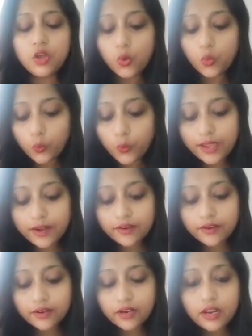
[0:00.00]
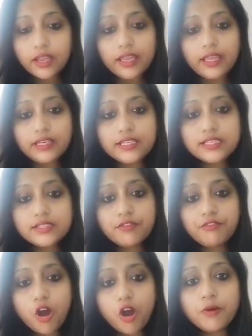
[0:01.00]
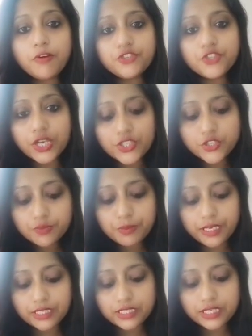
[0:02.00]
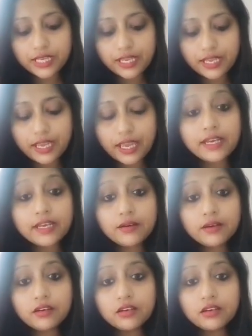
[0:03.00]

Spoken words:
where it is a form of judgment and a